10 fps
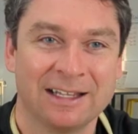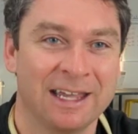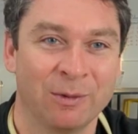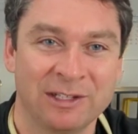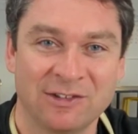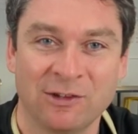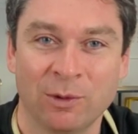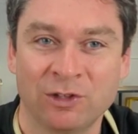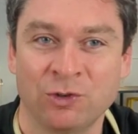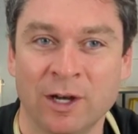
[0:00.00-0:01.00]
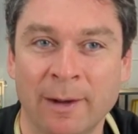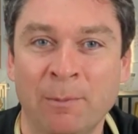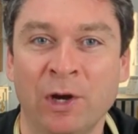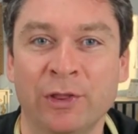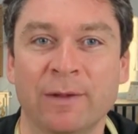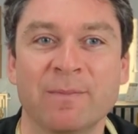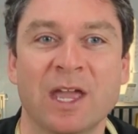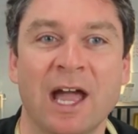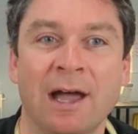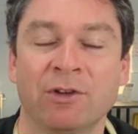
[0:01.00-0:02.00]
Can't wait to see what you come up with.
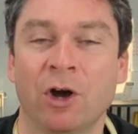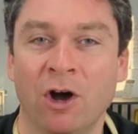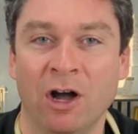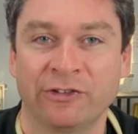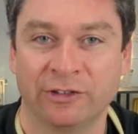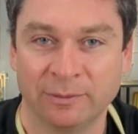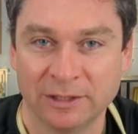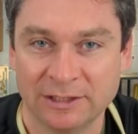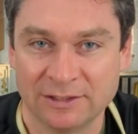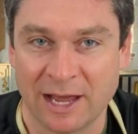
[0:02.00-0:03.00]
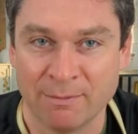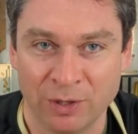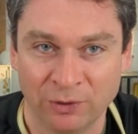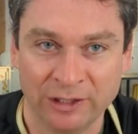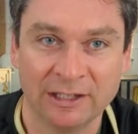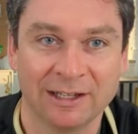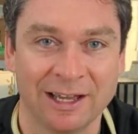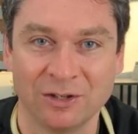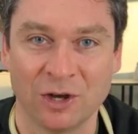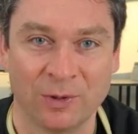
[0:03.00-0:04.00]
Have an awesome time building
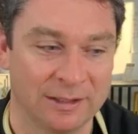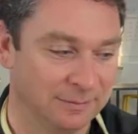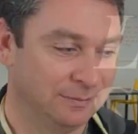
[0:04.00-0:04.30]
and coding.